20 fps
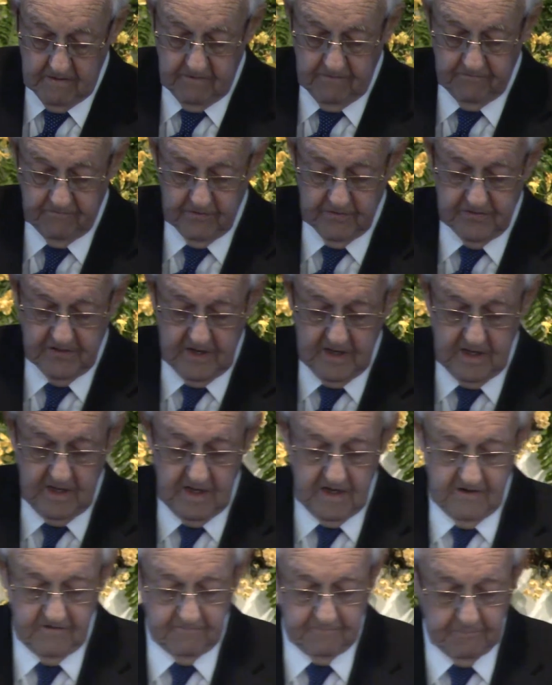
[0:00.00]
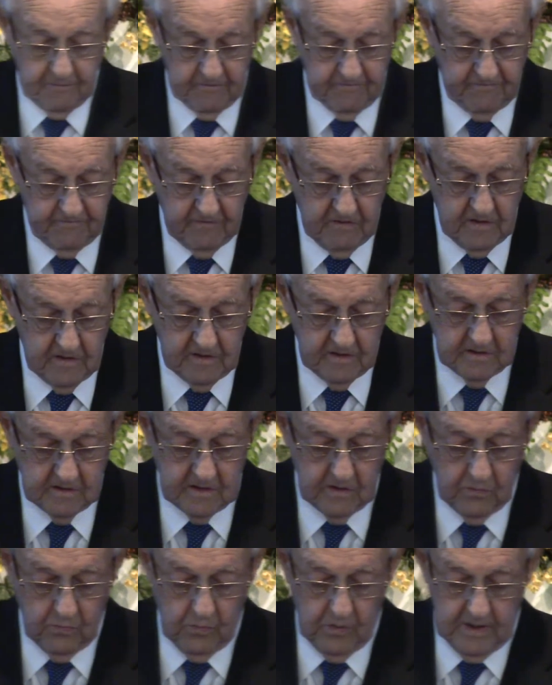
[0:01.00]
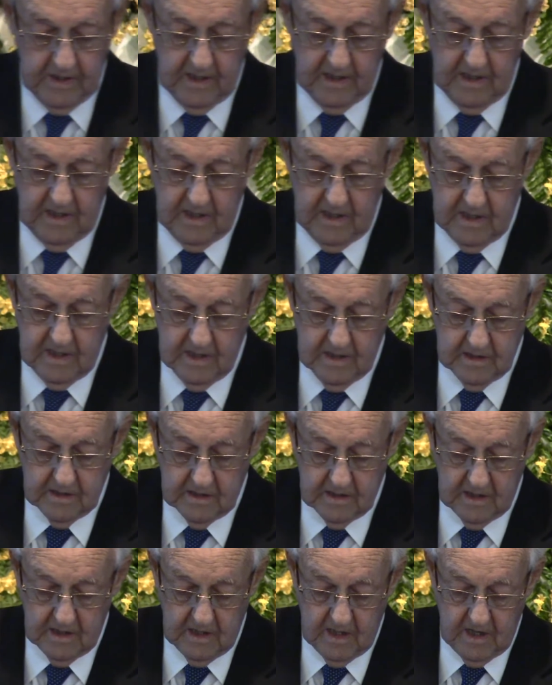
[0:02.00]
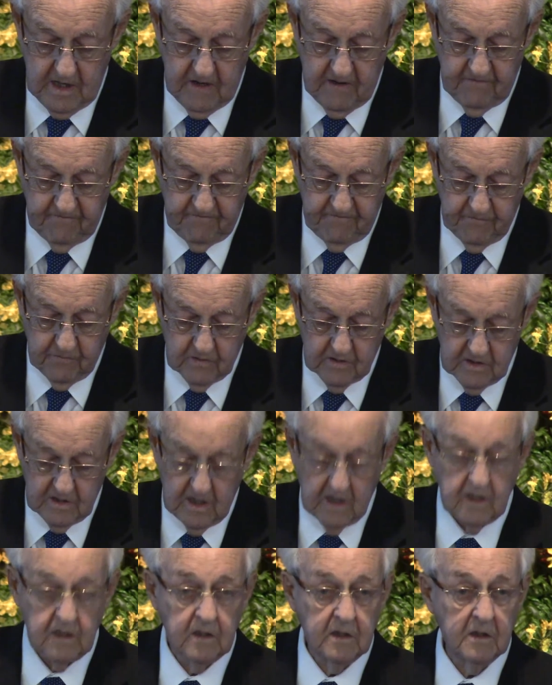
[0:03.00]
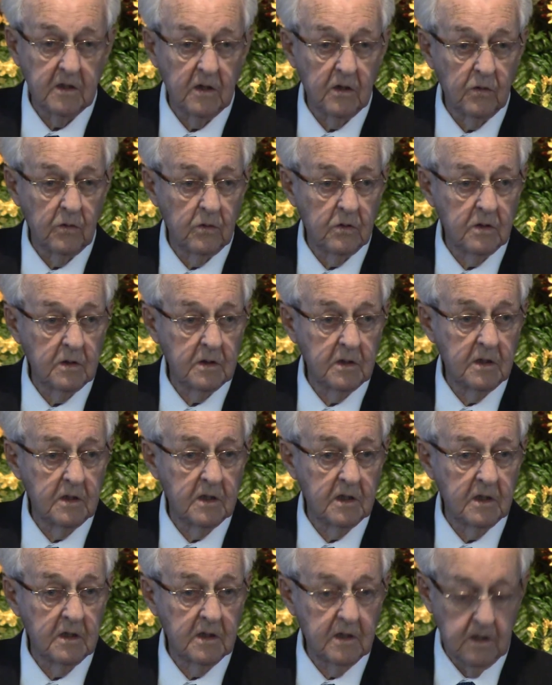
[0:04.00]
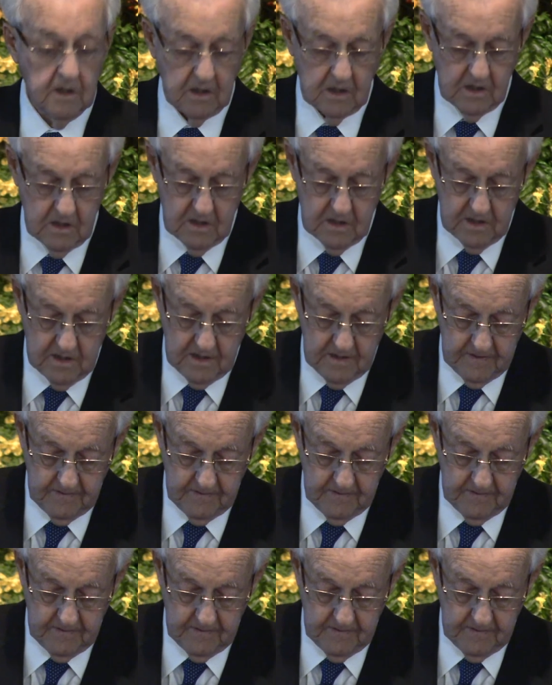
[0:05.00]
For they have perverted their way, and they have forgotten the Lord their God.